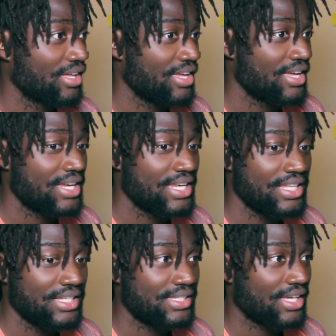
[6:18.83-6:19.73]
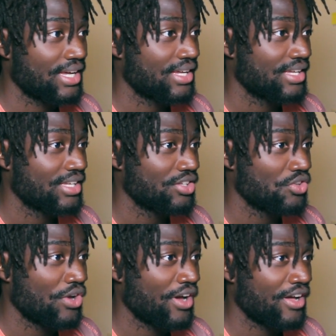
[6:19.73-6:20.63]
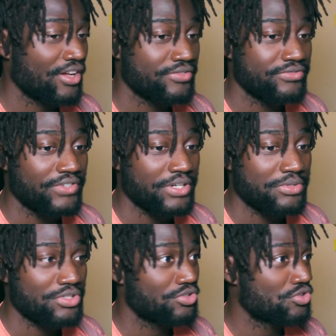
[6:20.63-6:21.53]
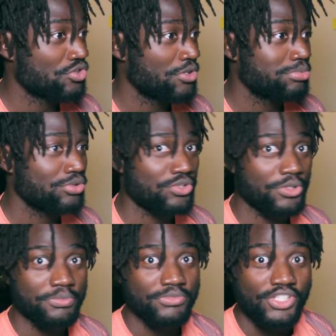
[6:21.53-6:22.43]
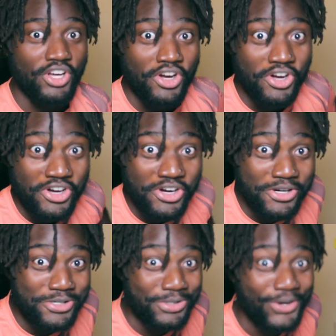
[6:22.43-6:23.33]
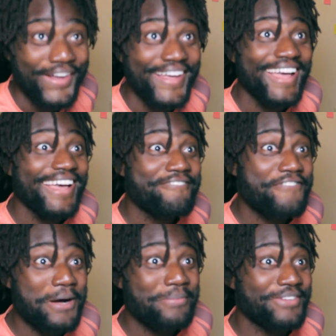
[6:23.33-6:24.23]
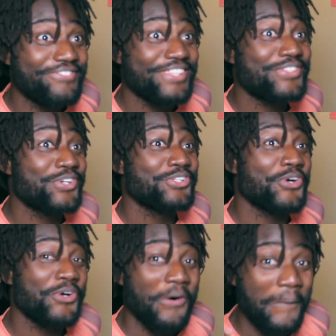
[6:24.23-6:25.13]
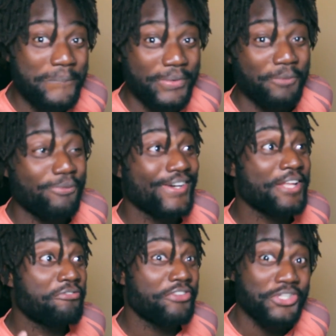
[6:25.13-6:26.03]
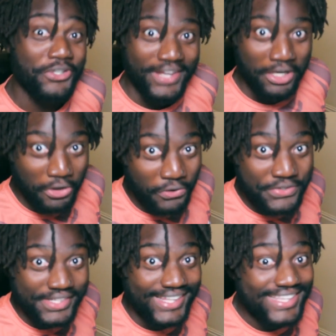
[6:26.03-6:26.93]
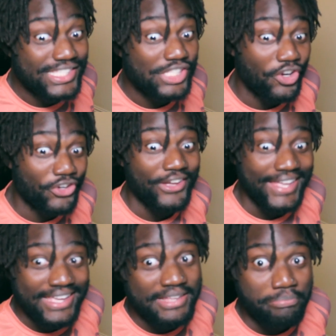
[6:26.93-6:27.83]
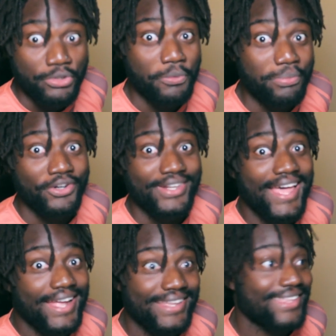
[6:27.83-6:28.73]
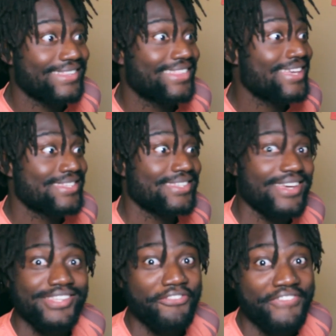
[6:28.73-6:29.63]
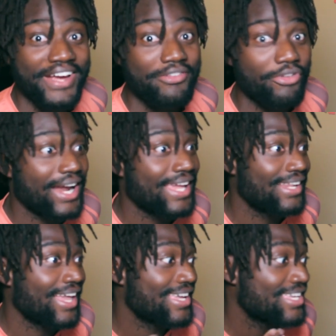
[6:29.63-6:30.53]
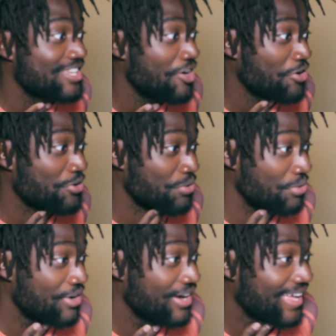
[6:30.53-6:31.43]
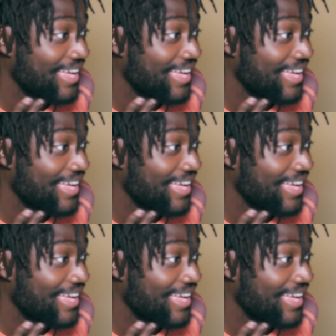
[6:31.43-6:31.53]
Hey Anita, you are very troublesome. Yo, fam, if this song don't go on Billboard, the video alone is gonna hit Billboard. Like, that's certified, right? Like, yo,